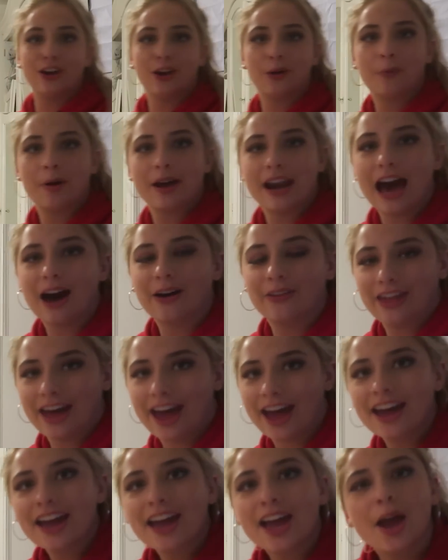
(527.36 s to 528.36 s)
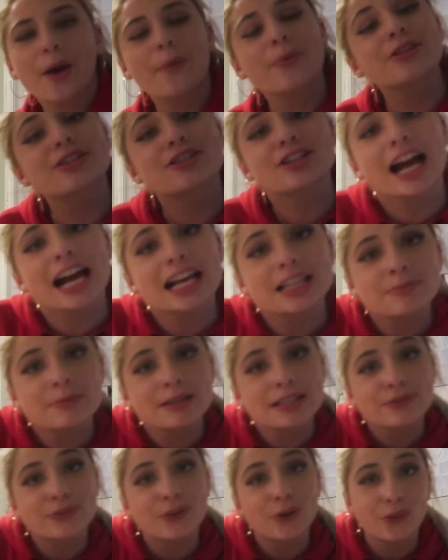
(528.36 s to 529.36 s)
full on went out there. It was
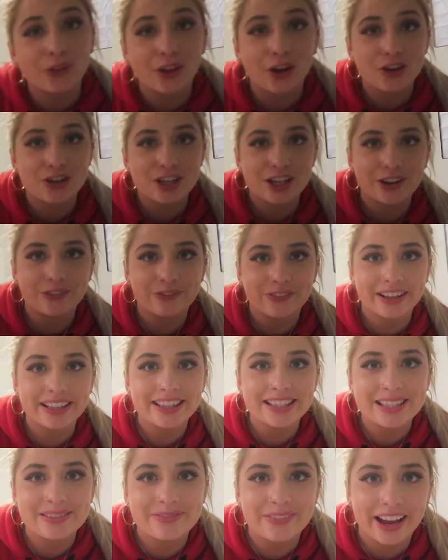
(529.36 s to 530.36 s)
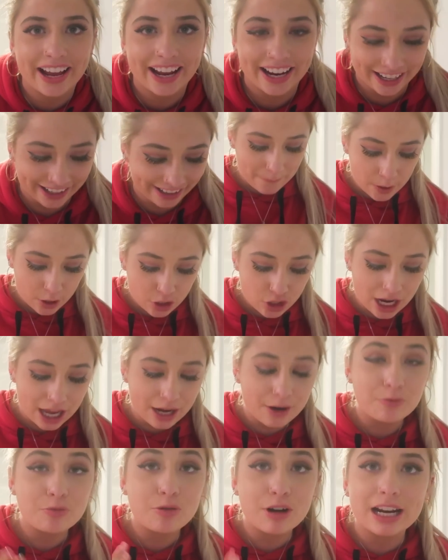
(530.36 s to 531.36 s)
Jasmine's fault though, she convinced me. She
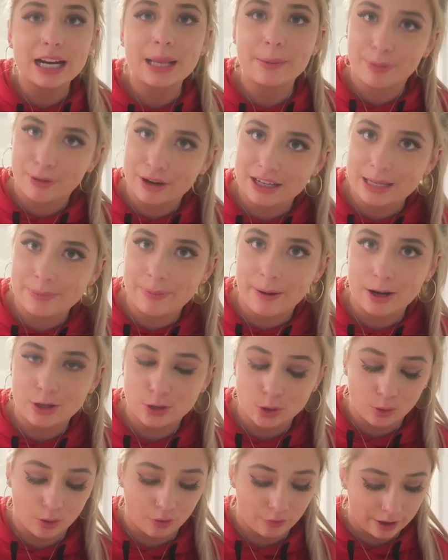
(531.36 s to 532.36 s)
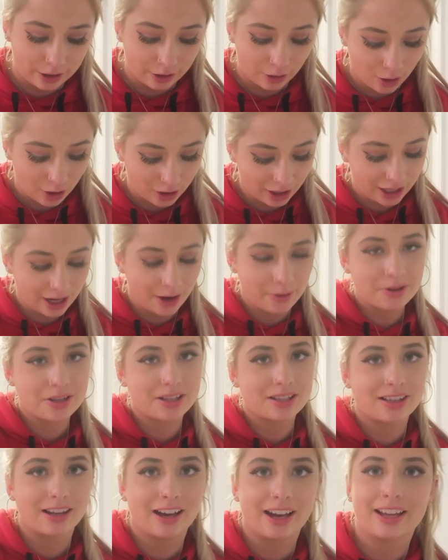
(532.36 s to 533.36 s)
had a really pretty Pandora ring on and I was
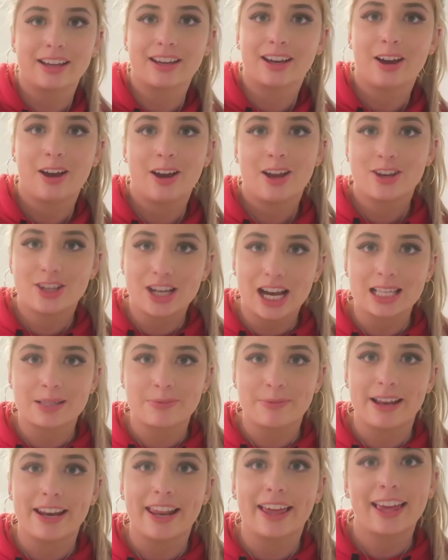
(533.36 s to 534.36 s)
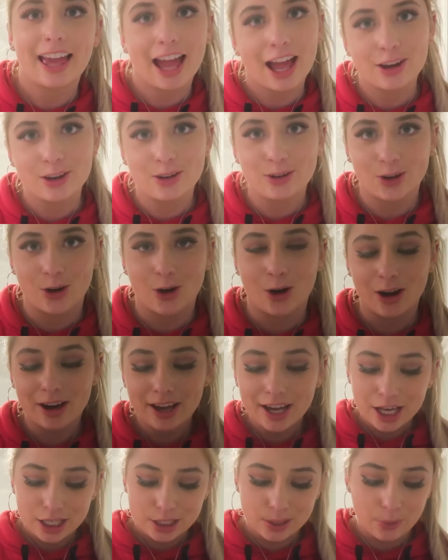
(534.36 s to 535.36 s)
just like, Jasmine, can you
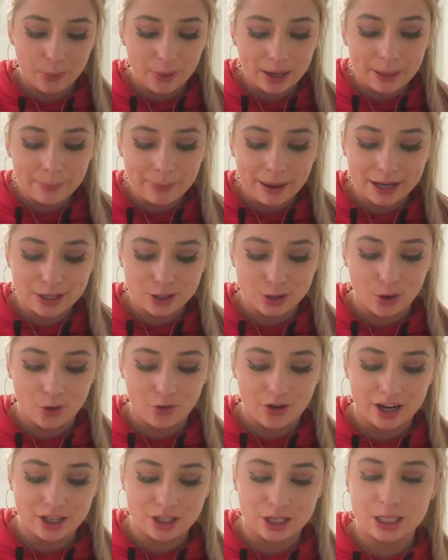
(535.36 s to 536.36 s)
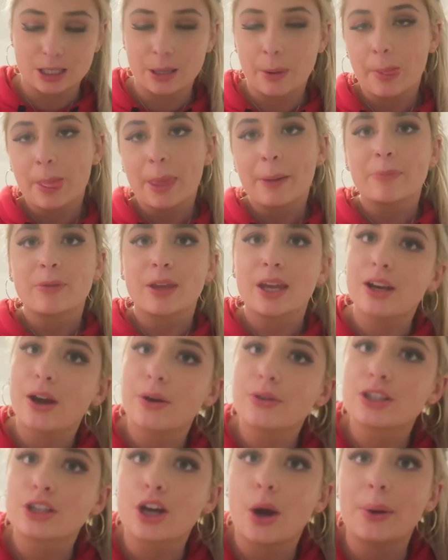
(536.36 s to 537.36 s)
not? So we went in Pandora just, you
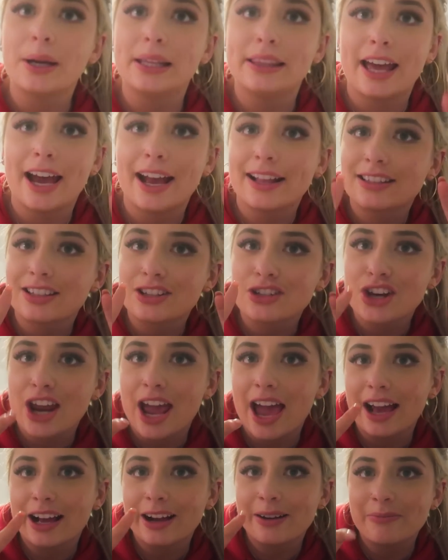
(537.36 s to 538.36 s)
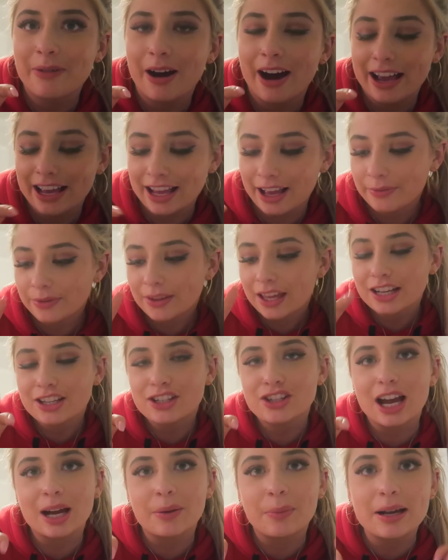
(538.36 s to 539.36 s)
know, to go in there to check my
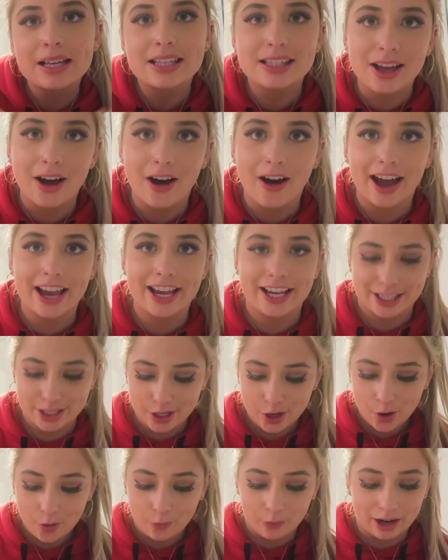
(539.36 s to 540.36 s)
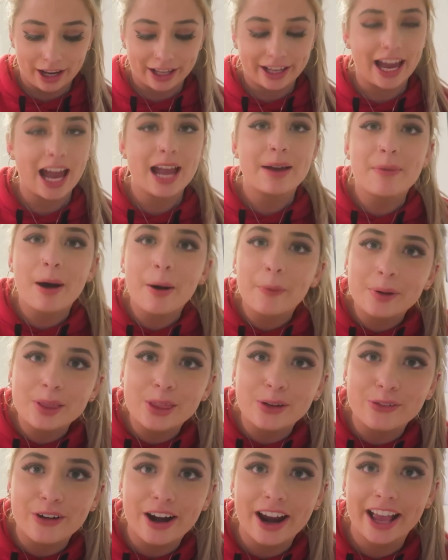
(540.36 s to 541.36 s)
size. Well, I came out
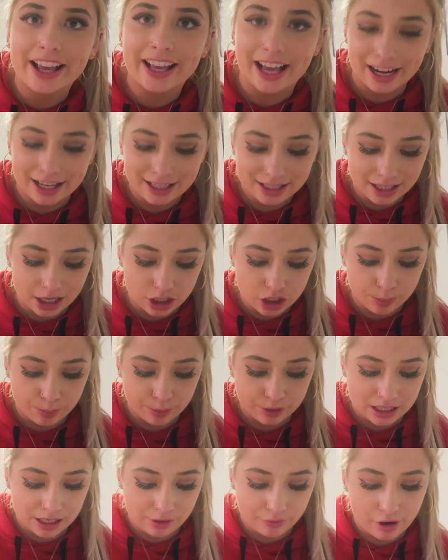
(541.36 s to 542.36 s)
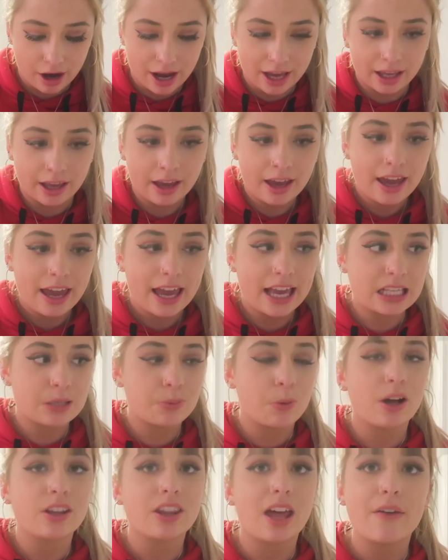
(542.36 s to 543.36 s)
with the ring and it's such a pretty ring.
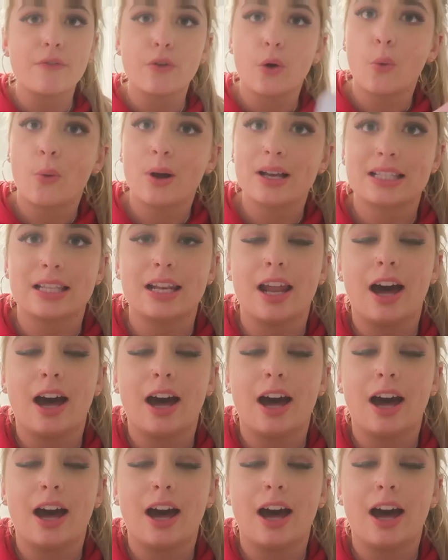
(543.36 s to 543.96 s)
It's one that I've always